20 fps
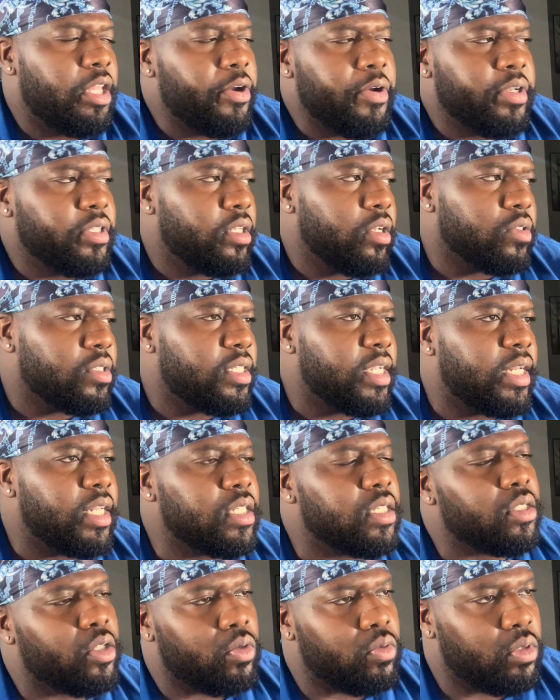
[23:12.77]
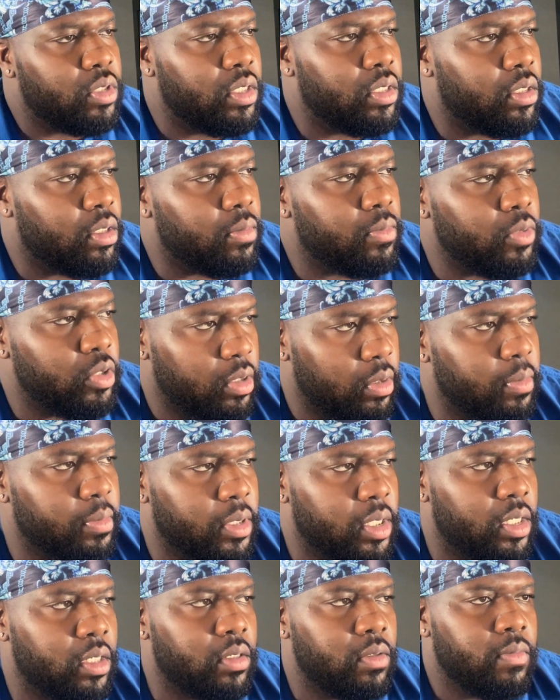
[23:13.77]
There is no set in stone system. You see what I'm
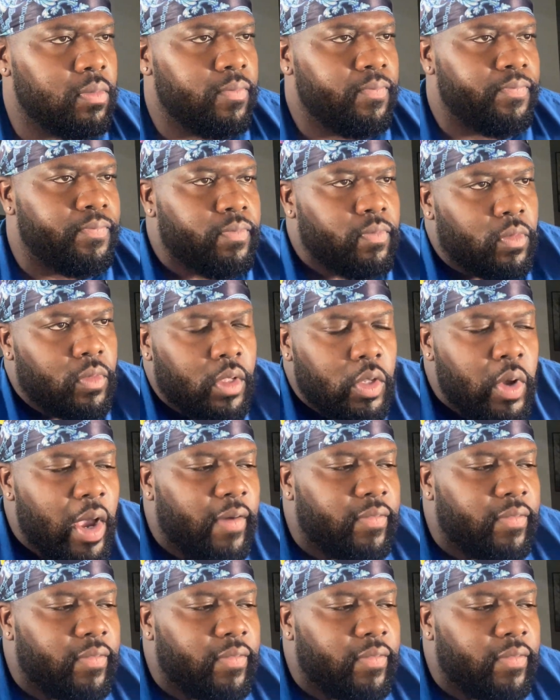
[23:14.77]
saying? You